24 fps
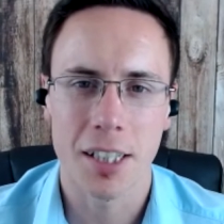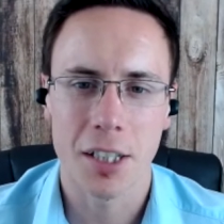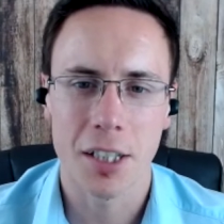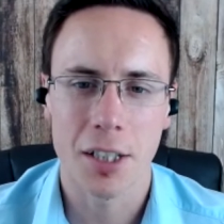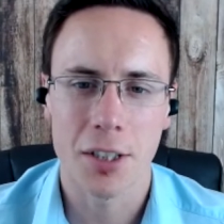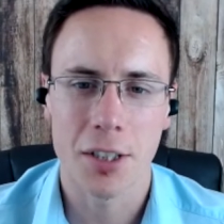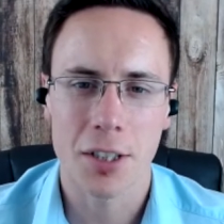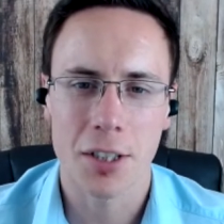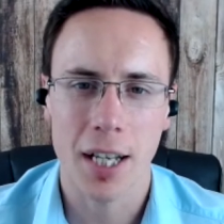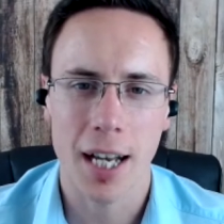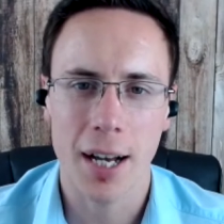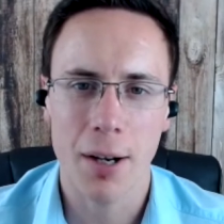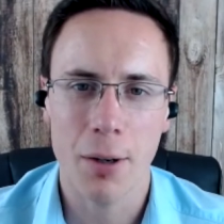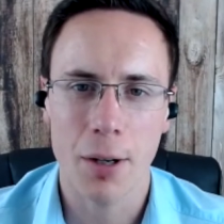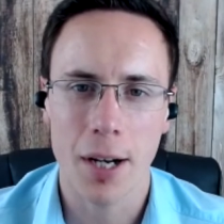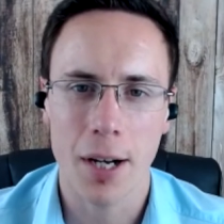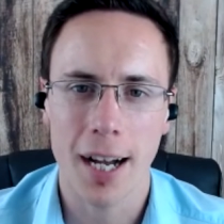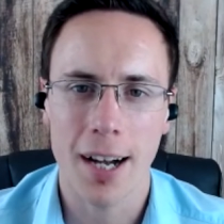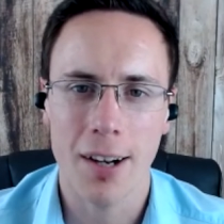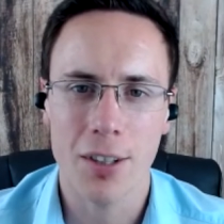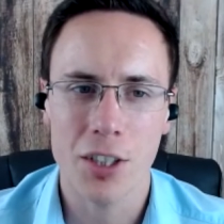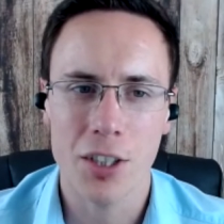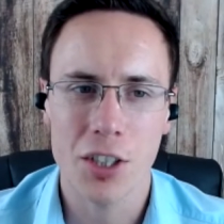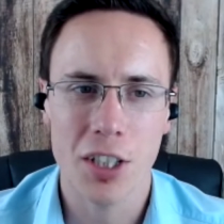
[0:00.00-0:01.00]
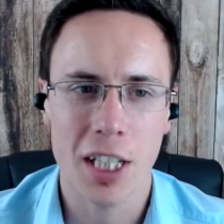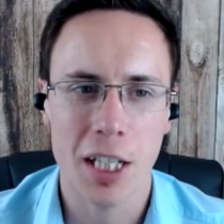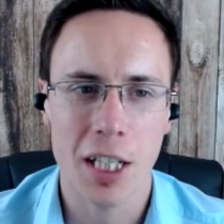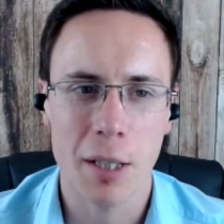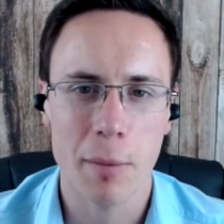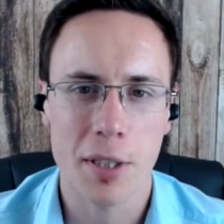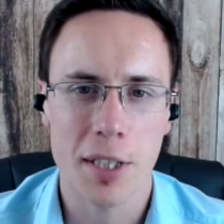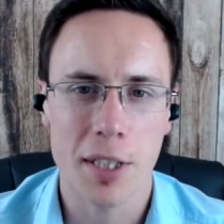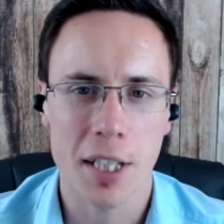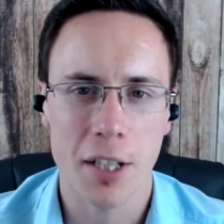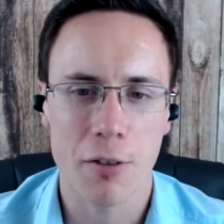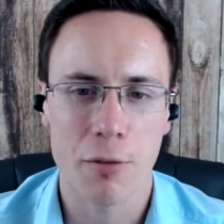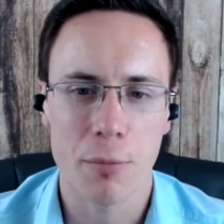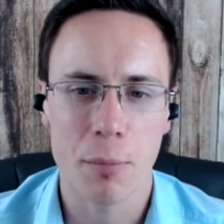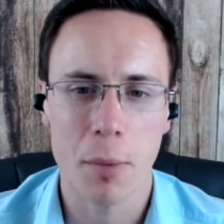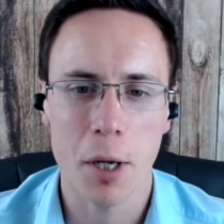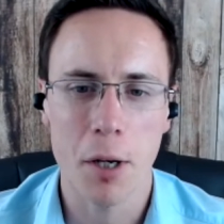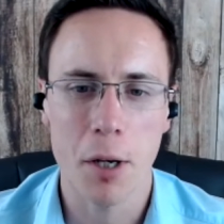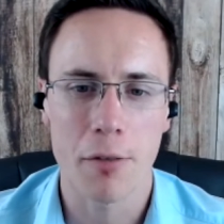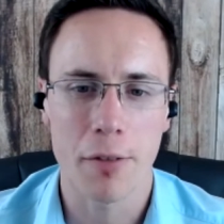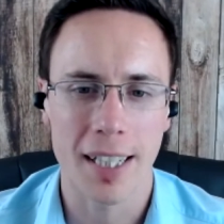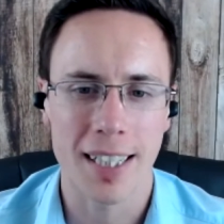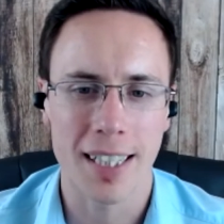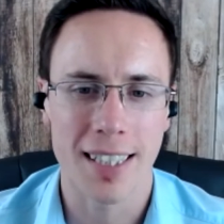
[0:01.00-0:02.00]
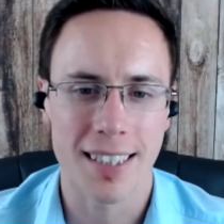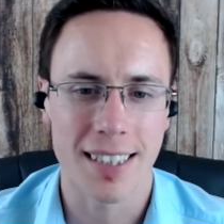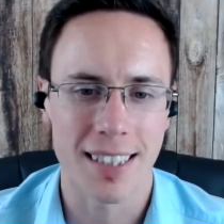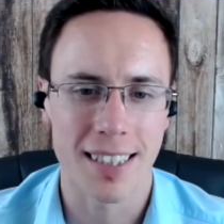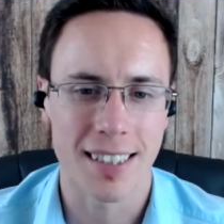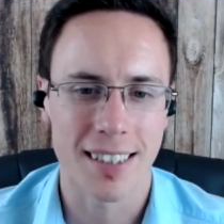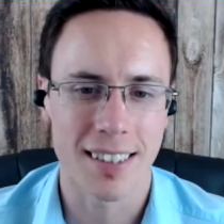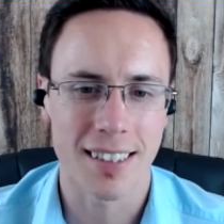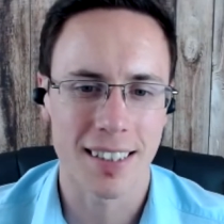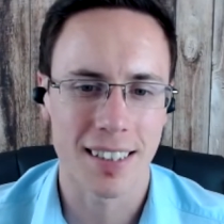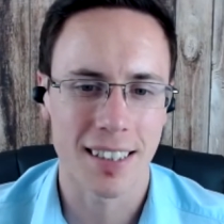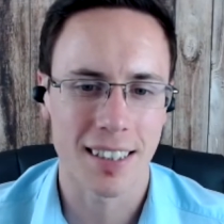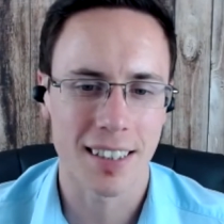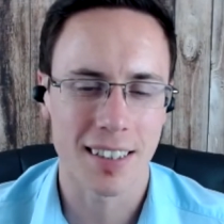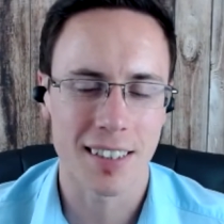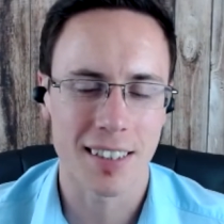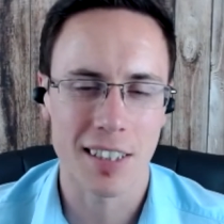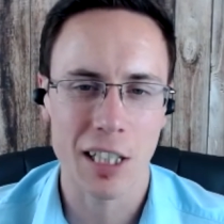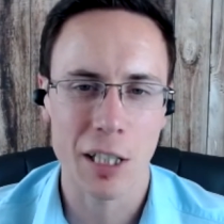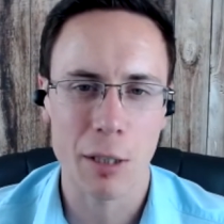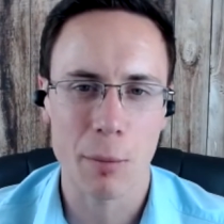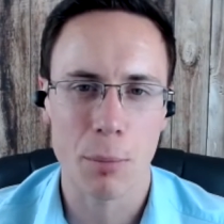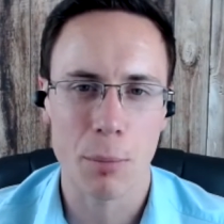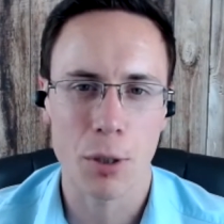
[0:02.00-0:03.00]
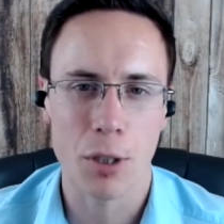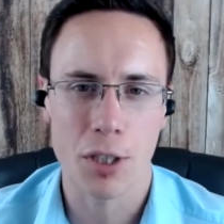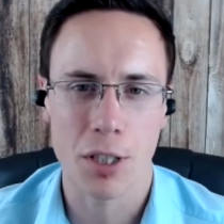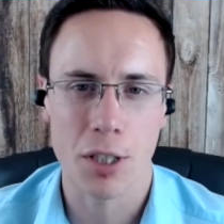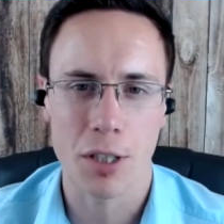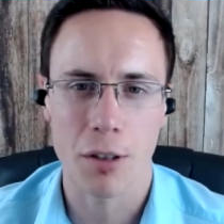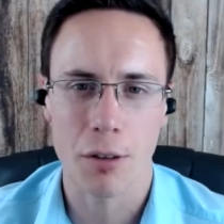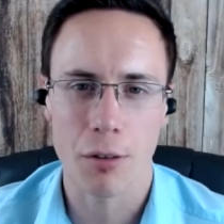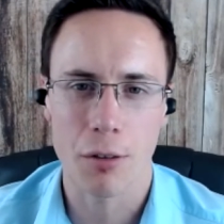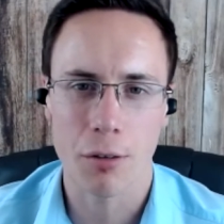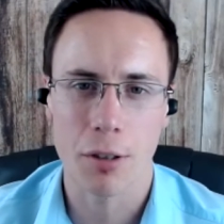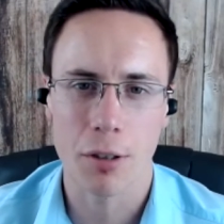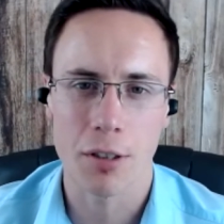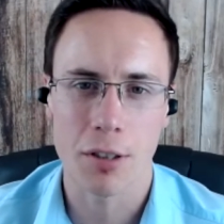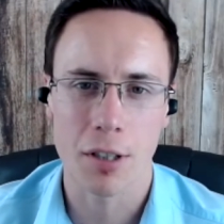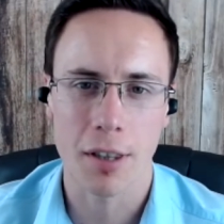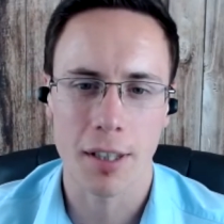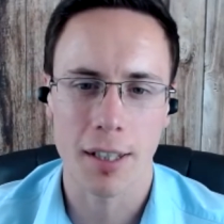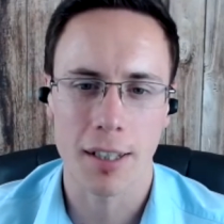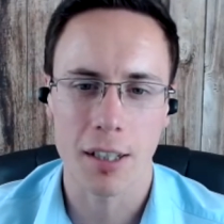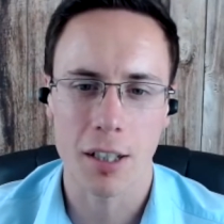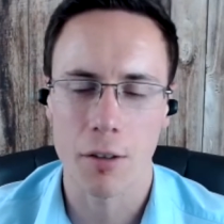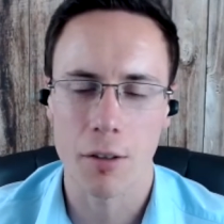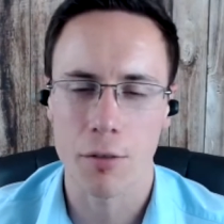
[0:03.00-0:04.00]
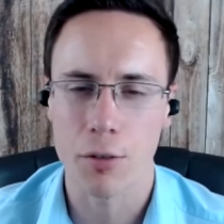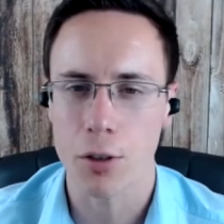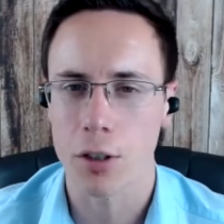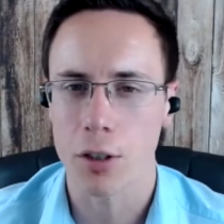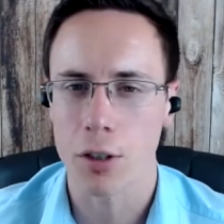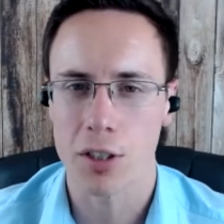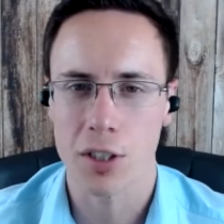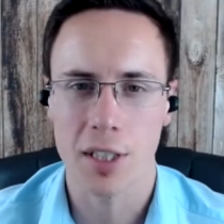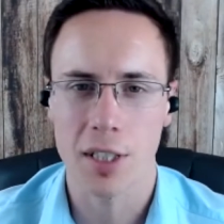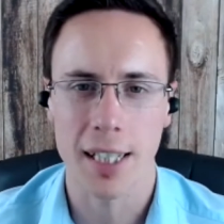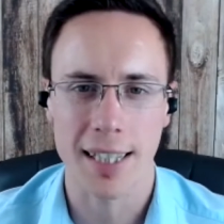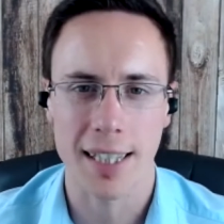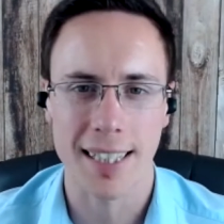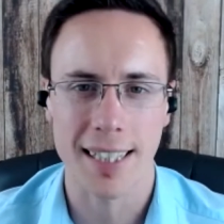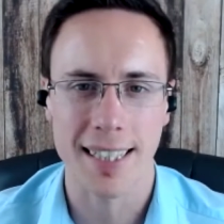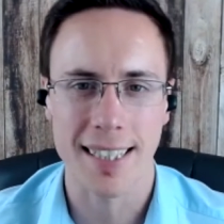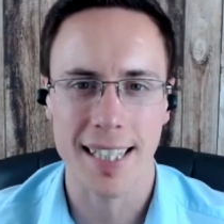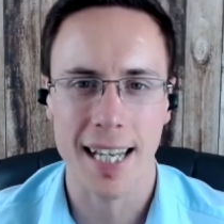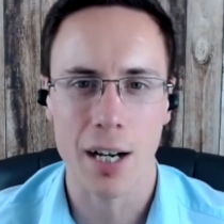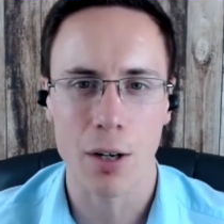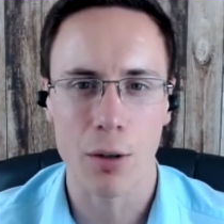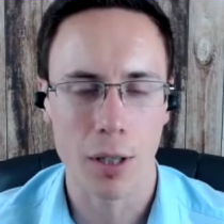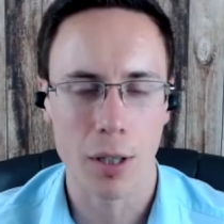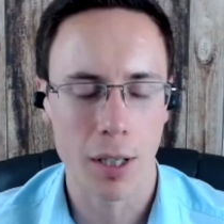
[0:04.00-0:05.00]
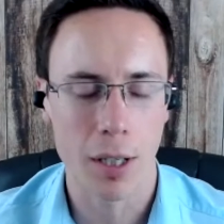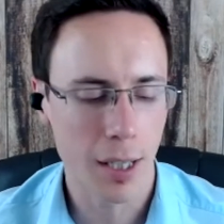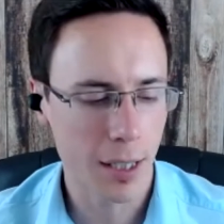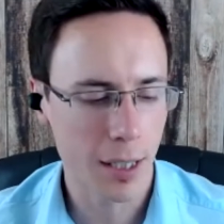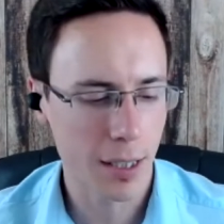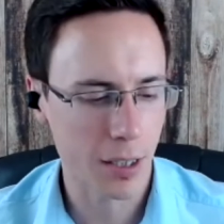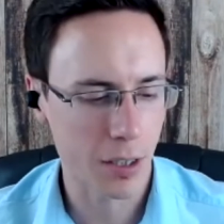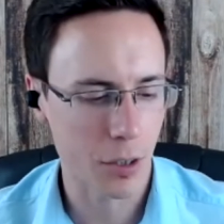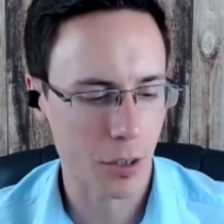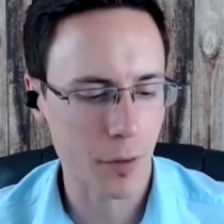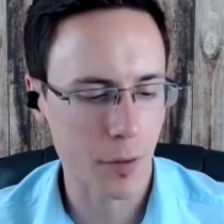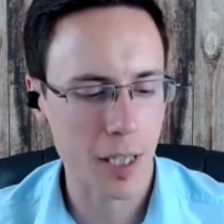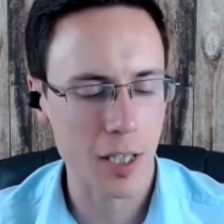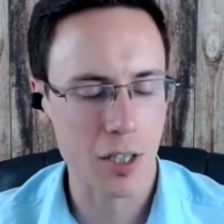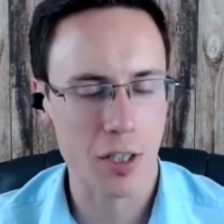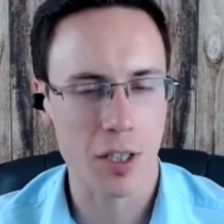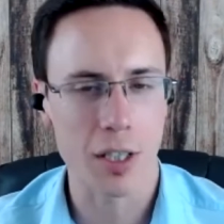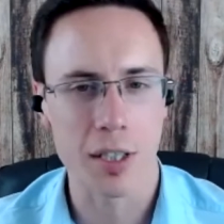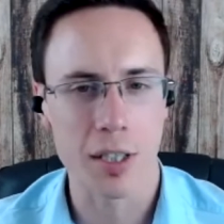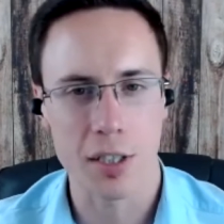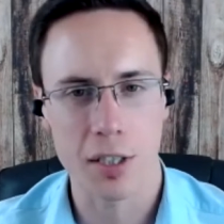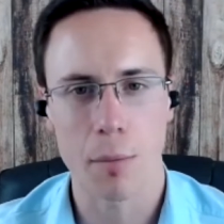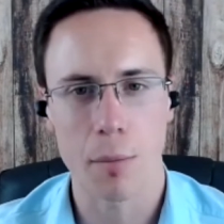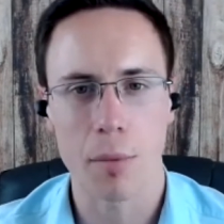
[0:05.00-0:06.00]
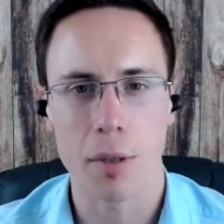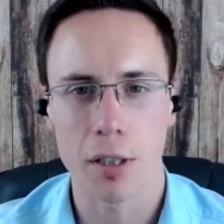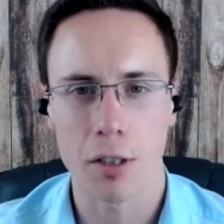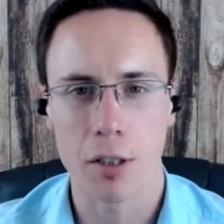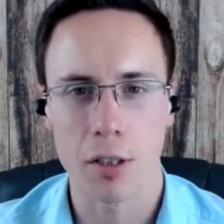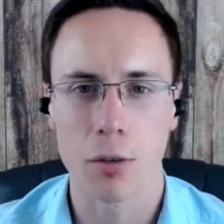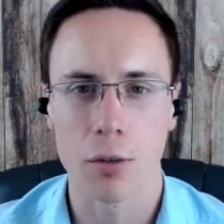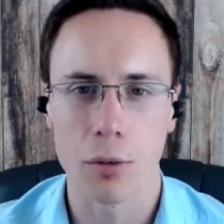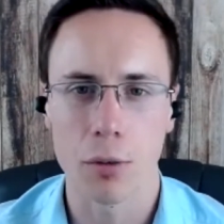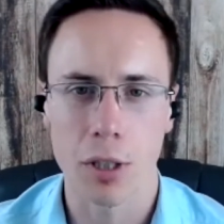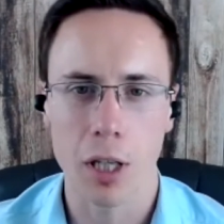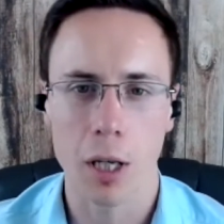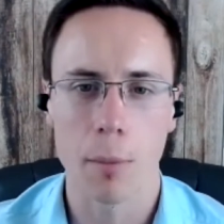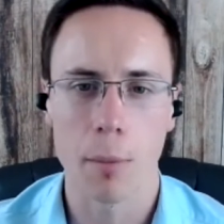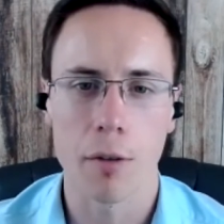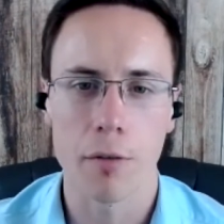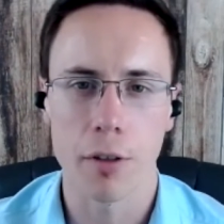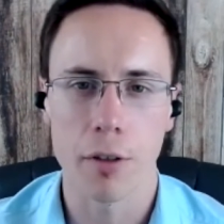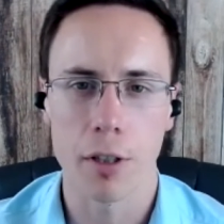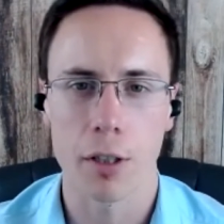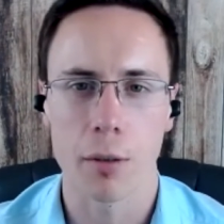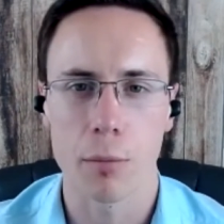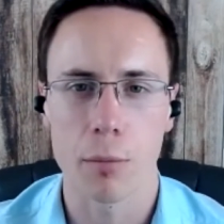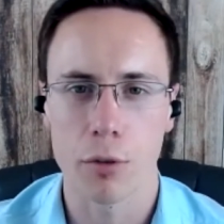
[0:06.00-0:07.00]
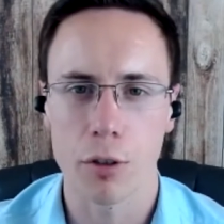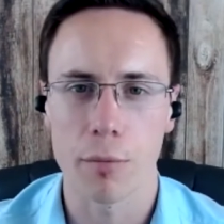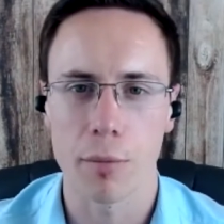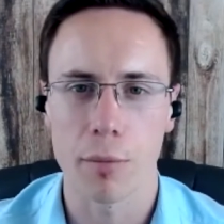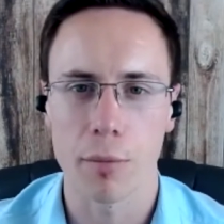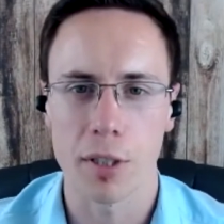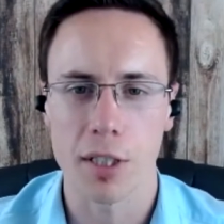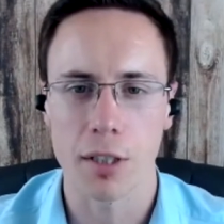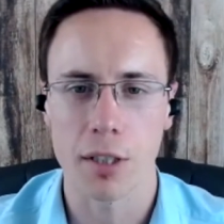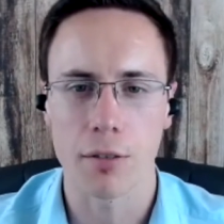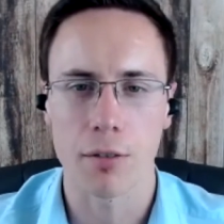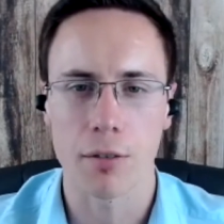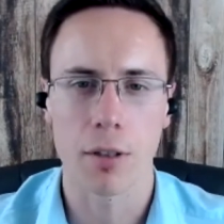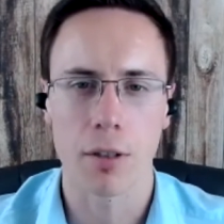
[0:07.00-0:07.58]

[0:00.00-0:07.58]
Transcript: So how, how did you keep yourself motivated to, to keep pushing through to think, oh, I've got to stick this out because eventually something good will come if I can prove myself?